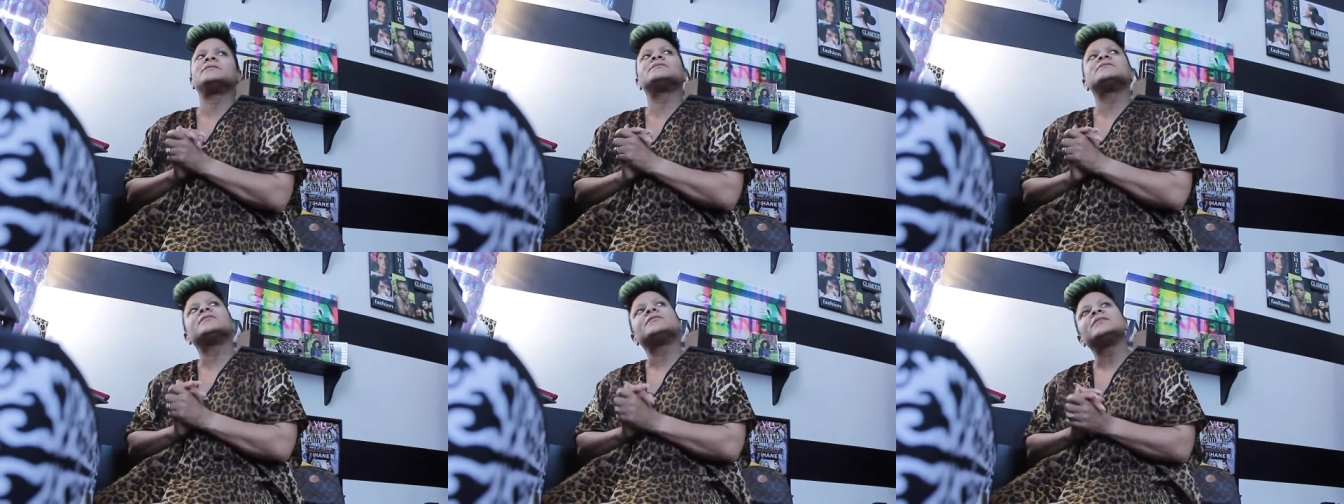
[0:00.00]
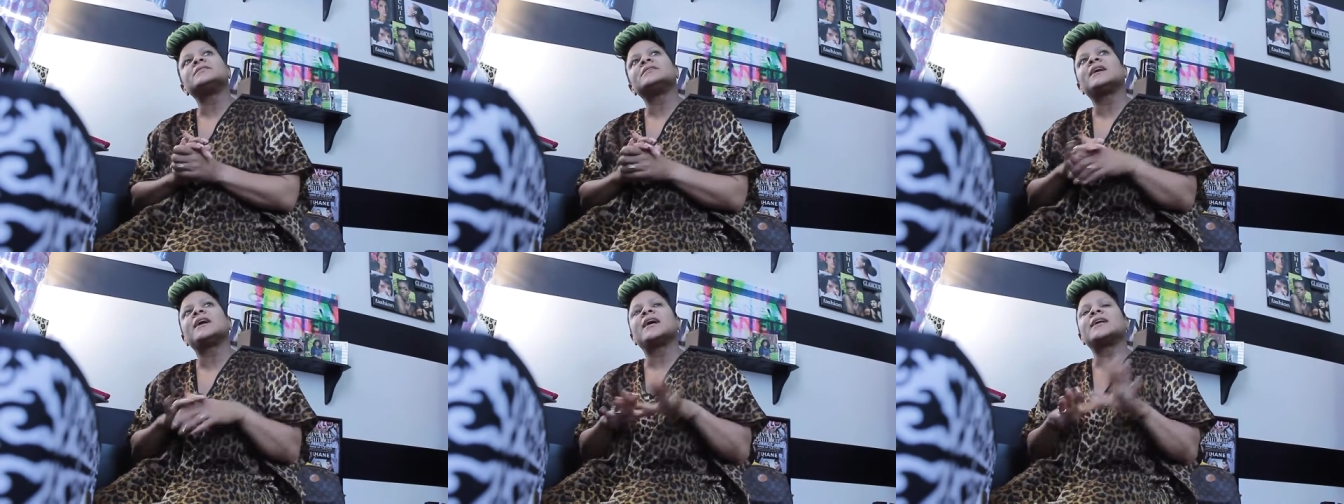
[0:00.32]
to be so
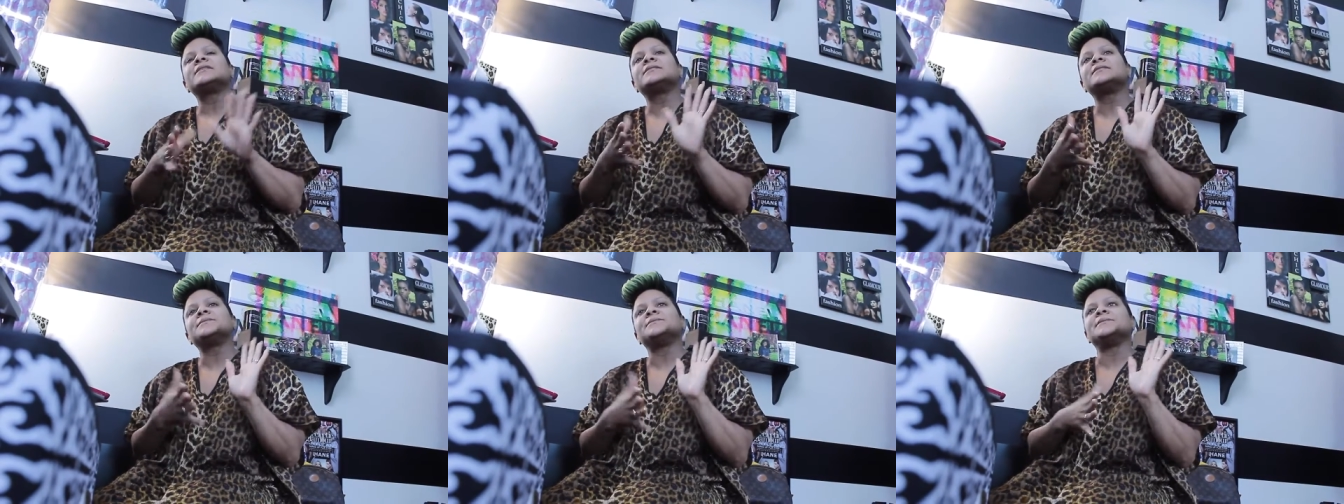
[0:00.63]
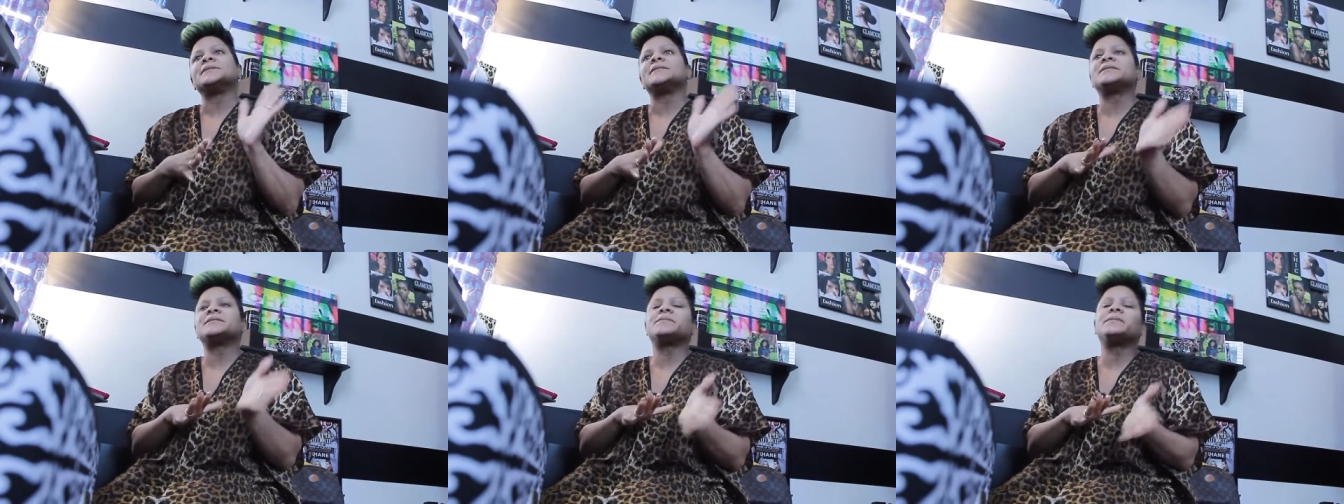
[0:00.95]
attached to
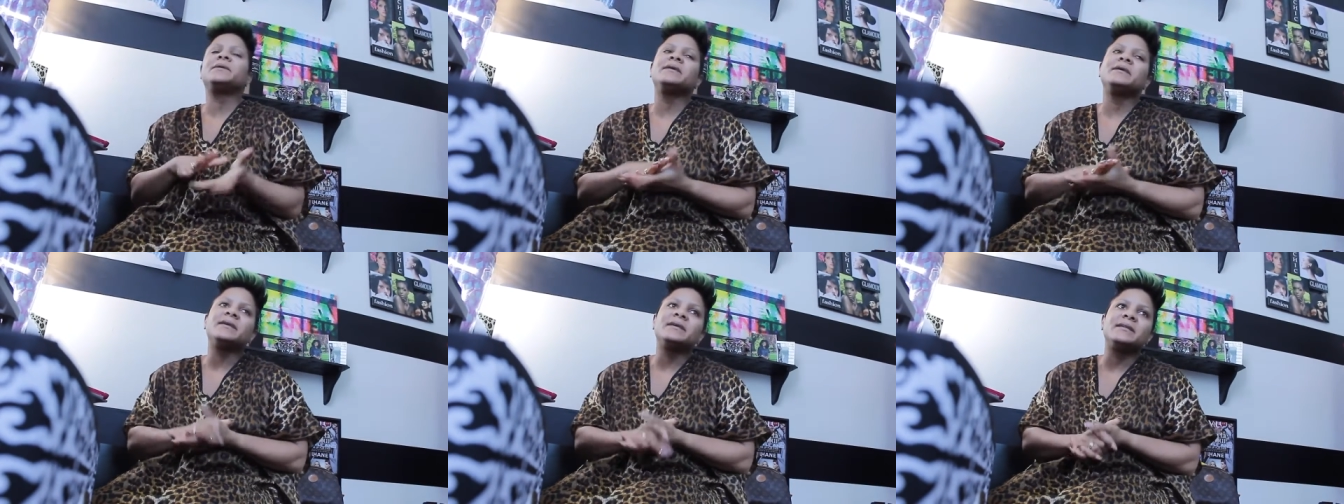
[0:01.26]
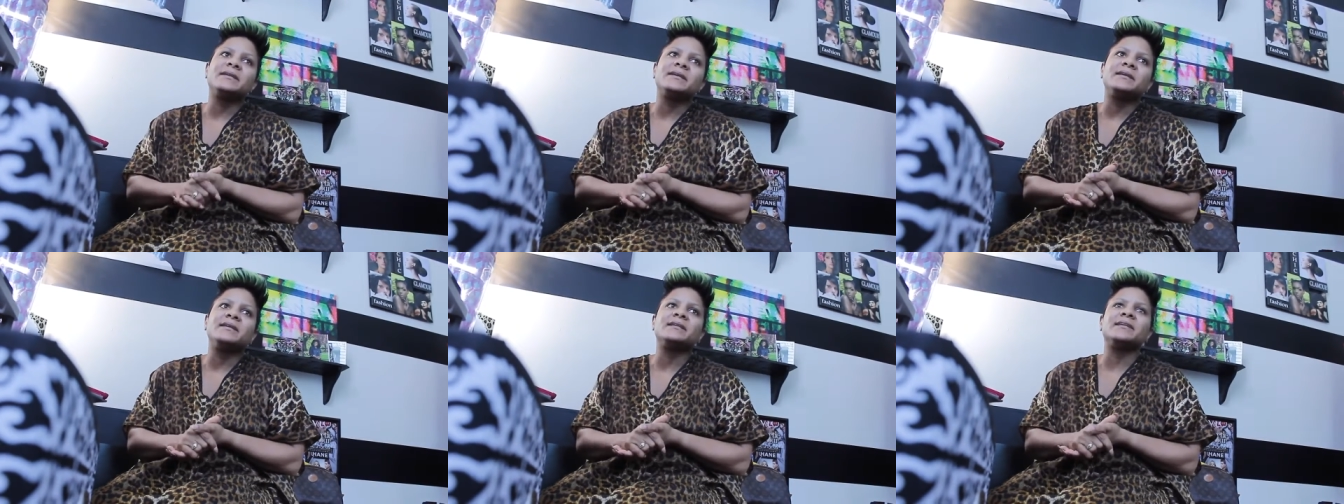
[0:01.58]
Miss
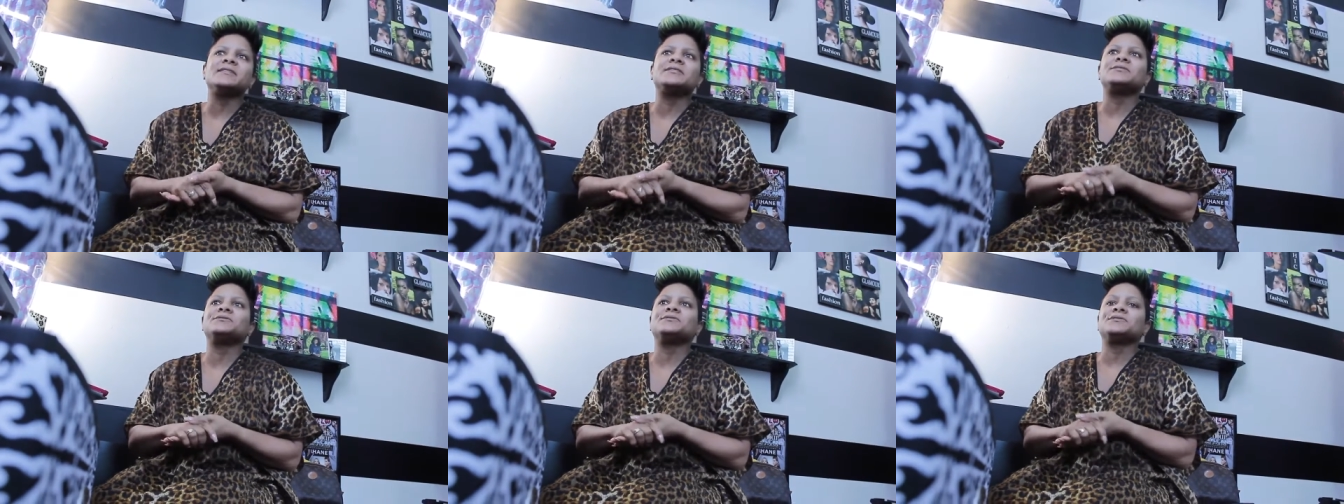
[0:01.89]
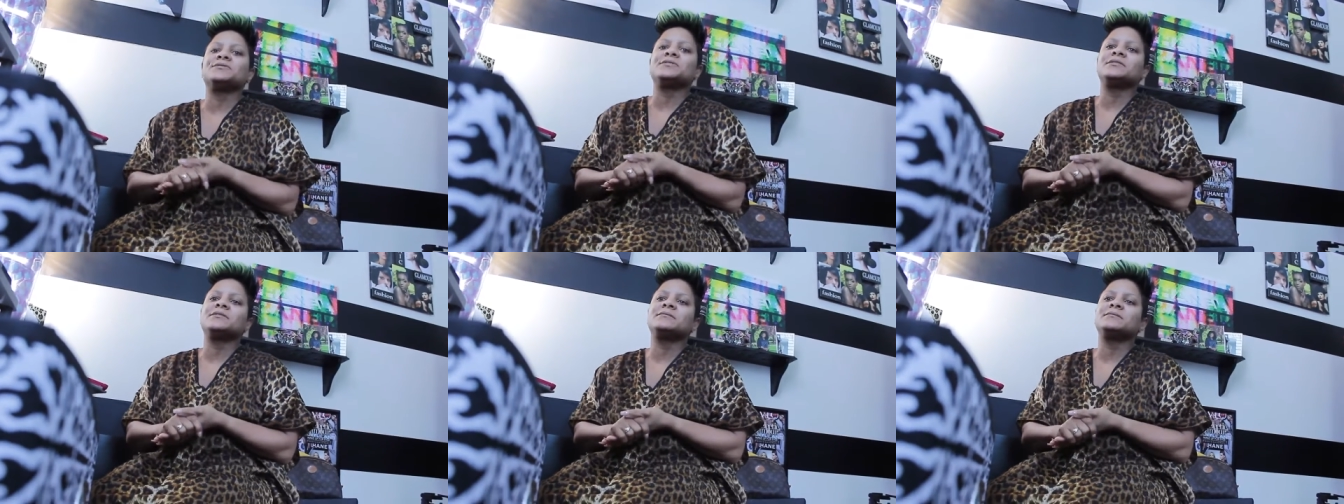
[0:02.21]
Penny that, you
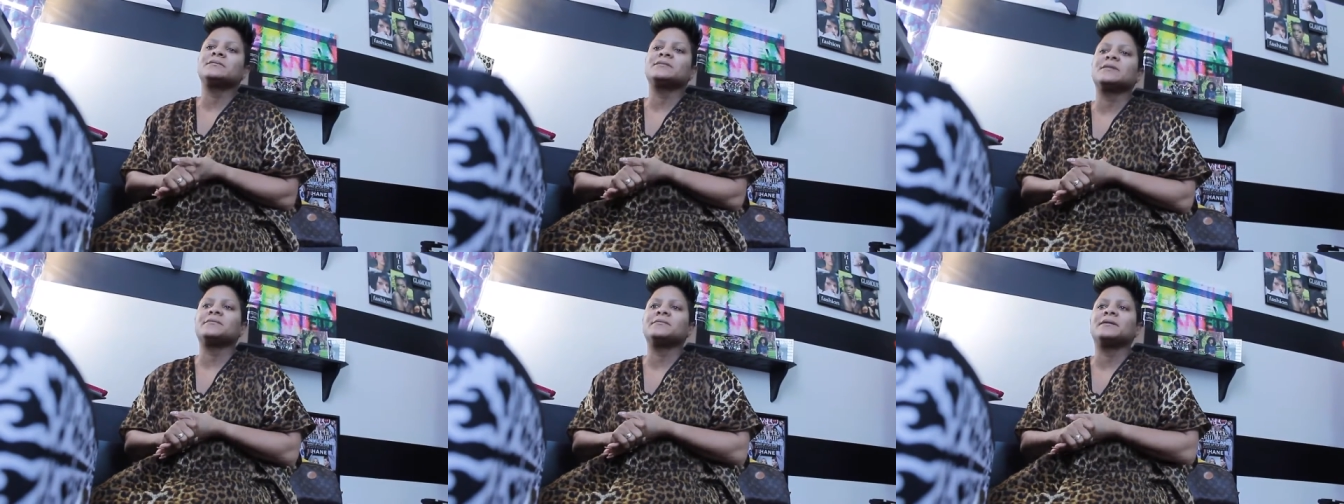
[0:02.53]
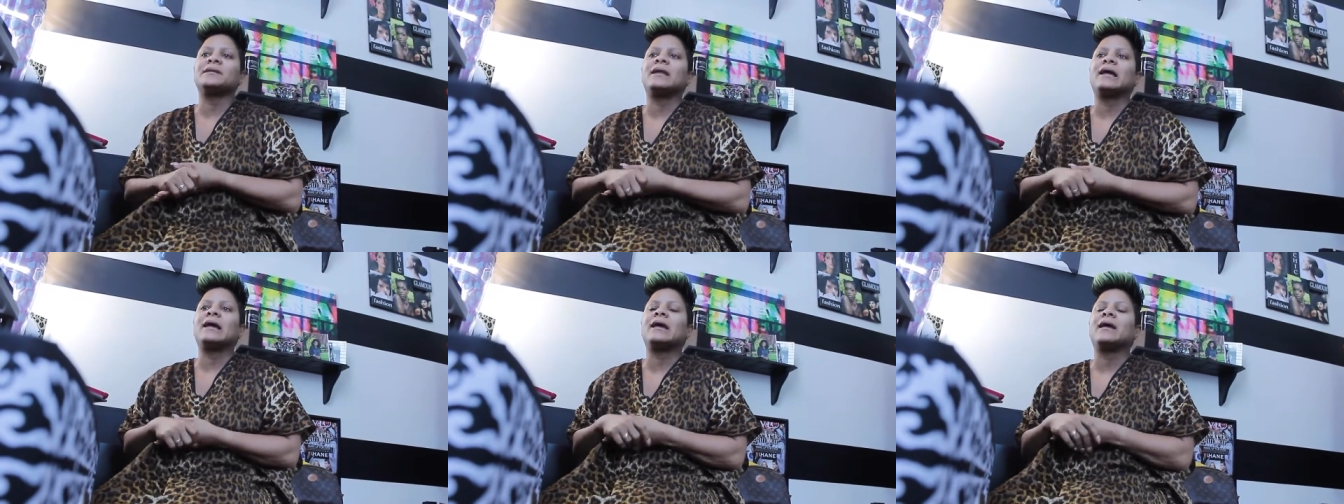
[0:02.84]
know, she was going to
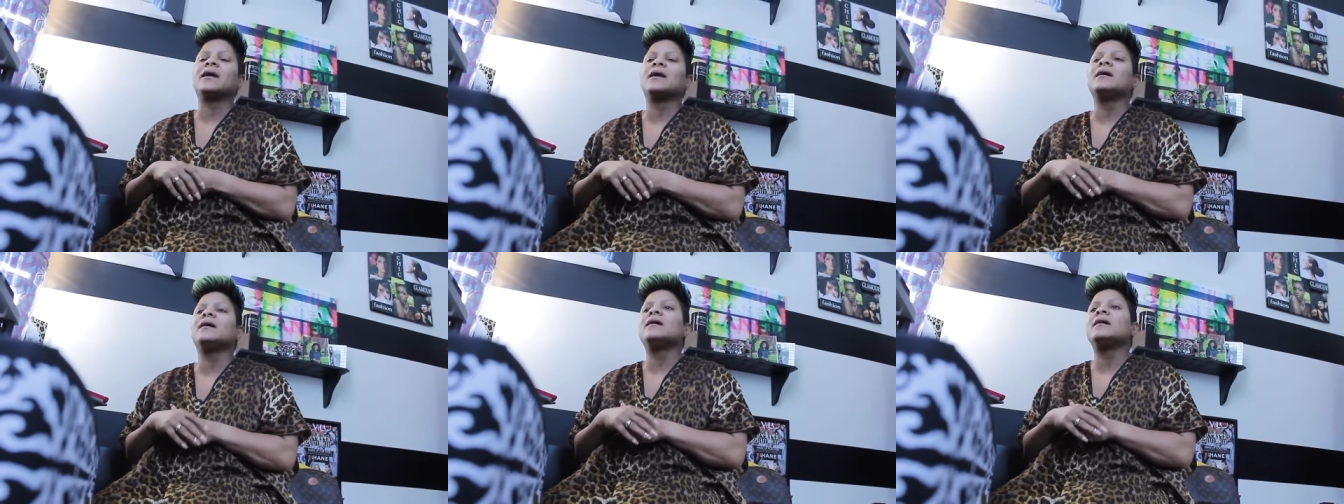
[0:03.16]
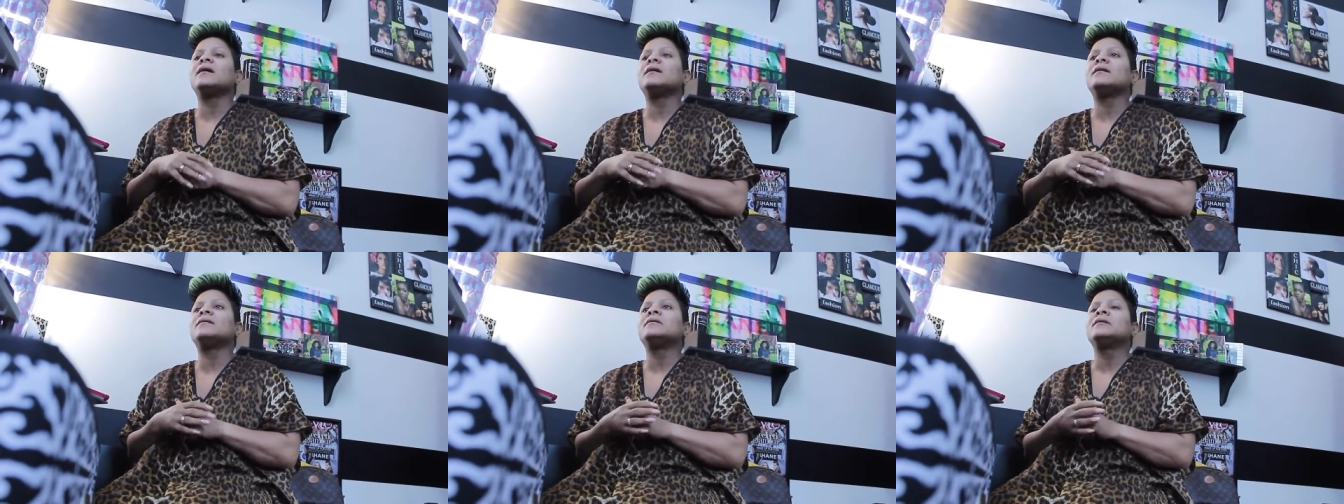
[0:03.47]
be like,
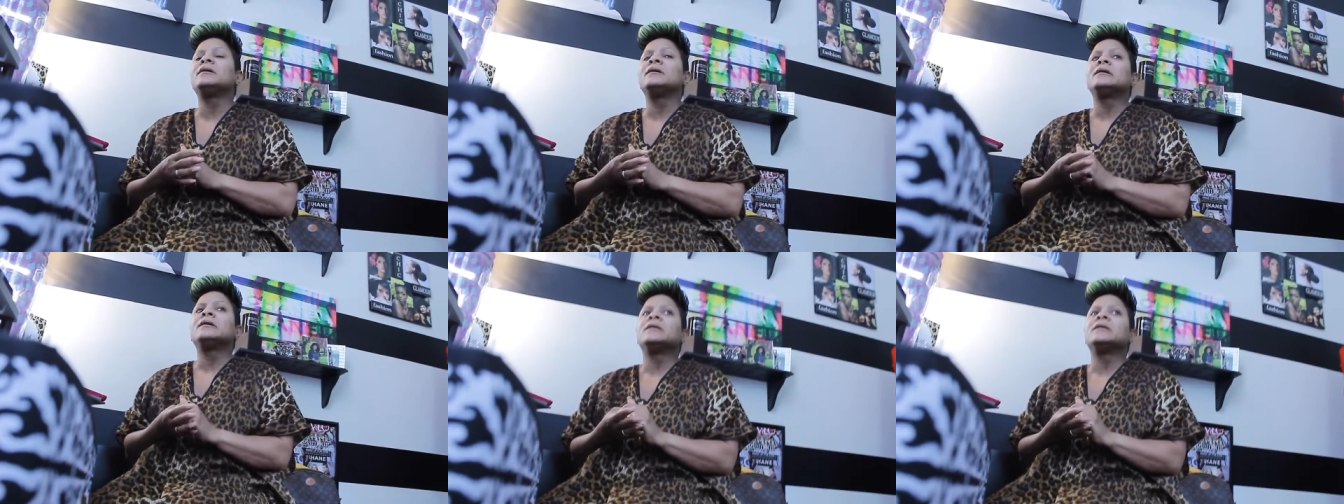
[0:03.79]
oh,